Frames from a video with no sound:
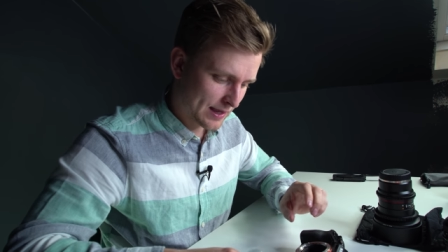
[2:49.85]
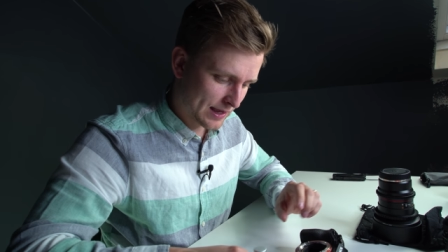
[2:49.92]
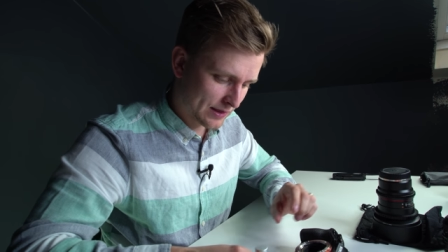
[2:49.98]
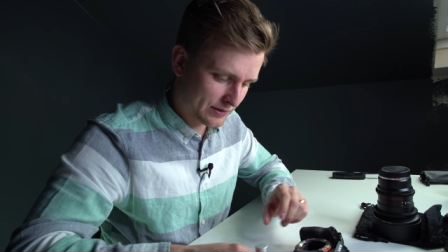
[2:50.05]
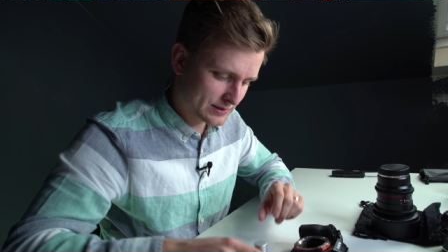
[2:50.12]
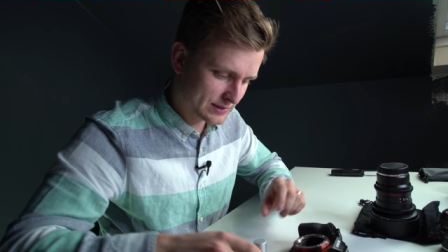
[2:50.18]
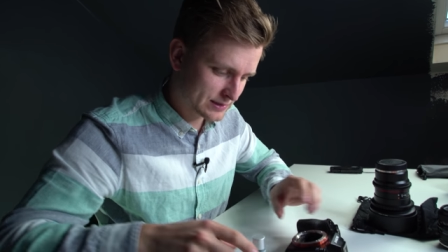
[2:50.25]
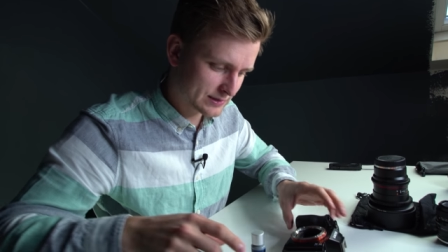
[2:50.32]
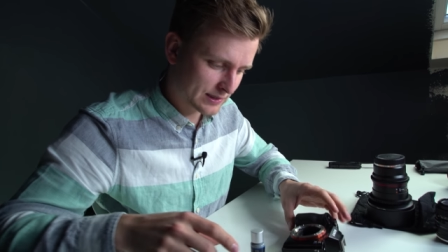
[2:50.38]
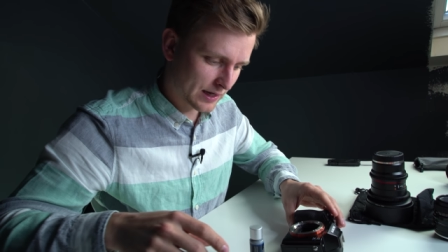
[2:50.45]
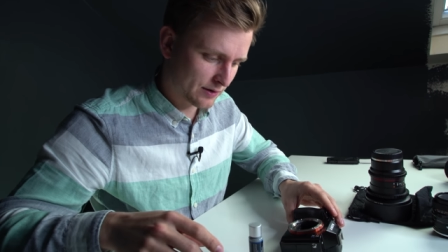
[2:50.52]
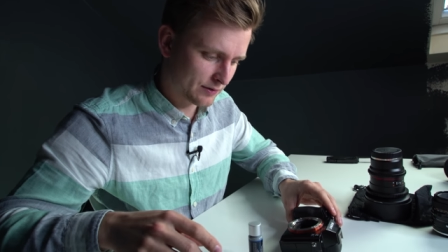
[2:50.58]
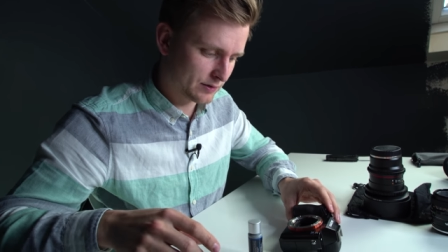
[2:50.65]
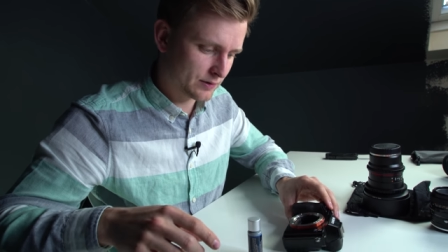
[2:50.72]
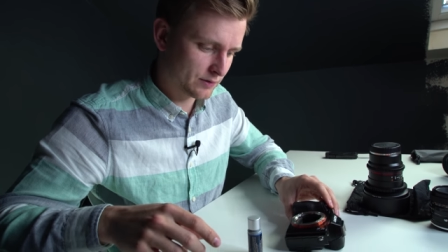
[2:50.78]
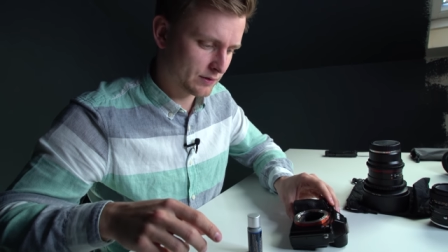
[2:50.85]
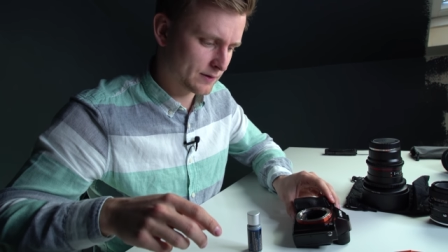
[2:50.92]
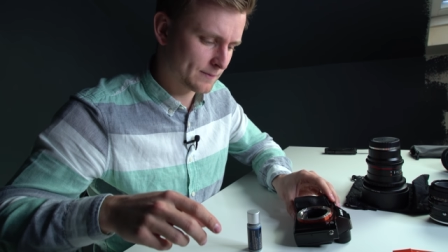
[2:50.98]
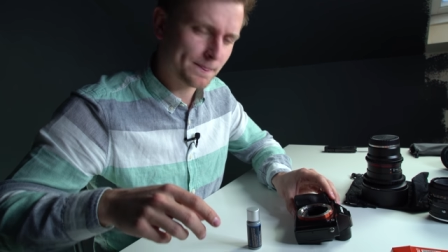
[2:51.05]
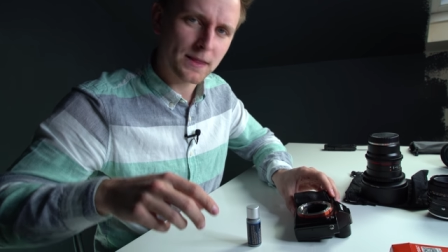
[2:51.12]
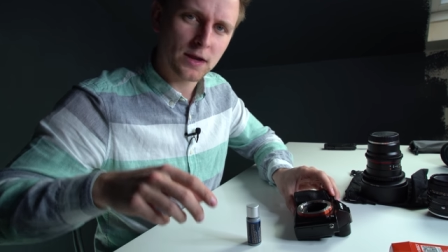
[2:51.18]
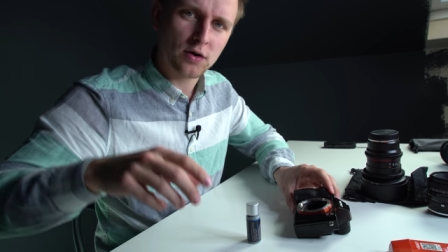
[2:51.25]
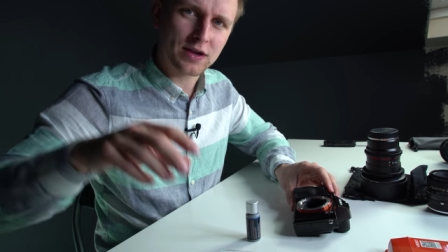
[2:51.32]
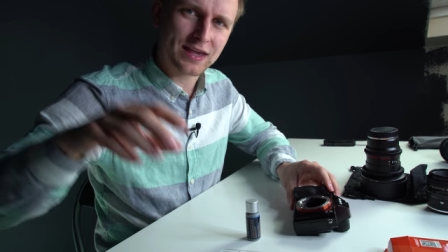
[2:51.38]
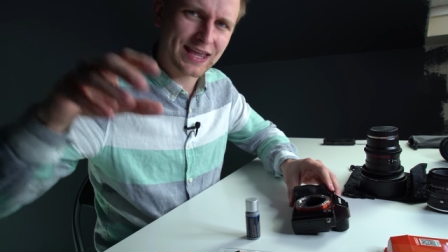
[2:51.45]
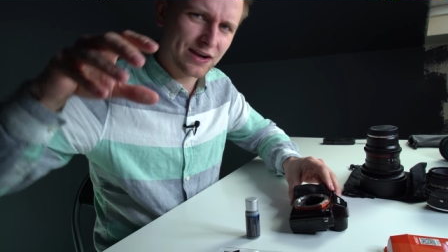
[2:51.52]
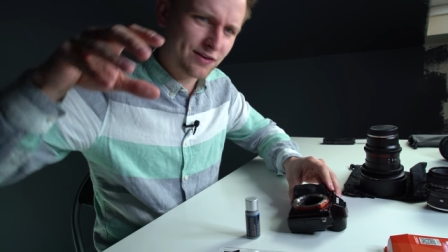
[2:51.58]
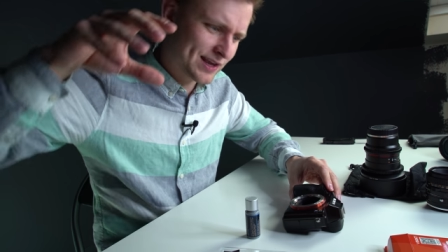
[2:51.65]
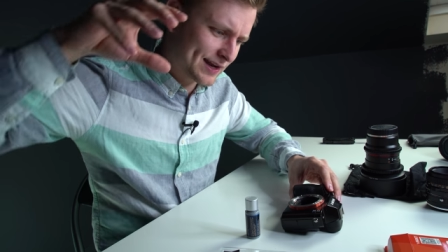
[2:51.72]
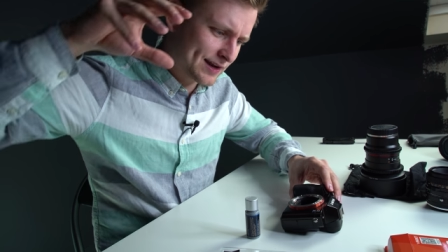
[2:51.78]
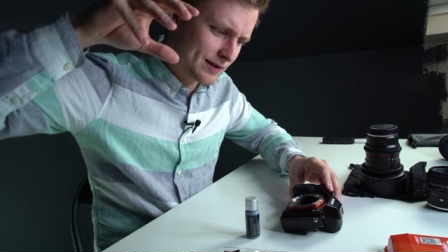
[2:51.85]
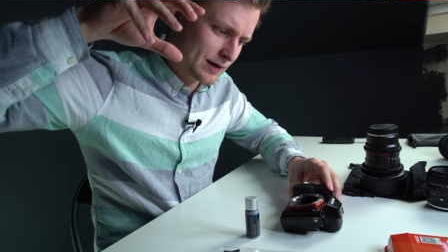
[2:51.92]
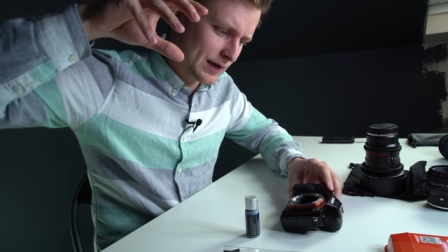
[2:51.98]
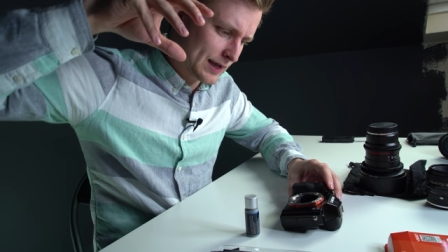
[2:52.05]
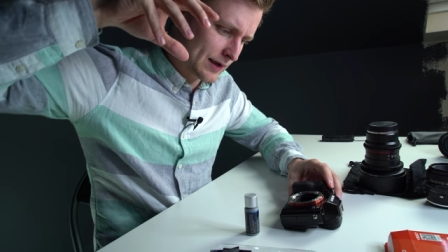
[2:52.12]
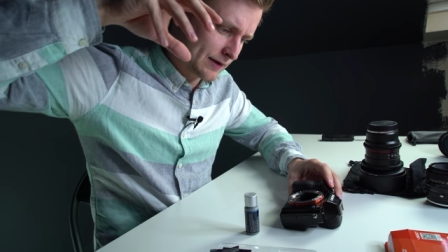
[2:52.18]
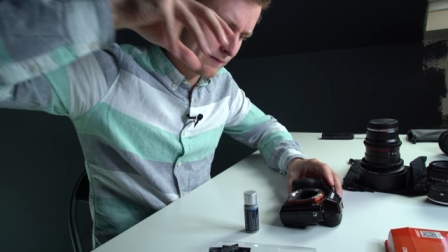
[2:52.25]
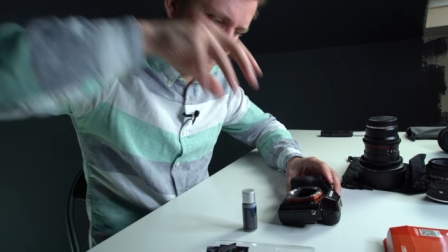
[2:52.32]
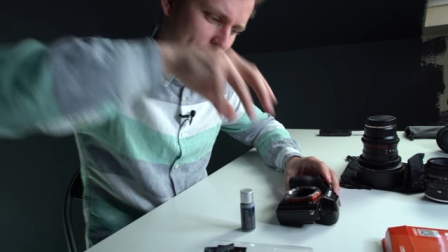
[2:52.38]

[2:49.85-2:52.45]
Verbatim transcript: And this is how you do it. Okay, can you get it like a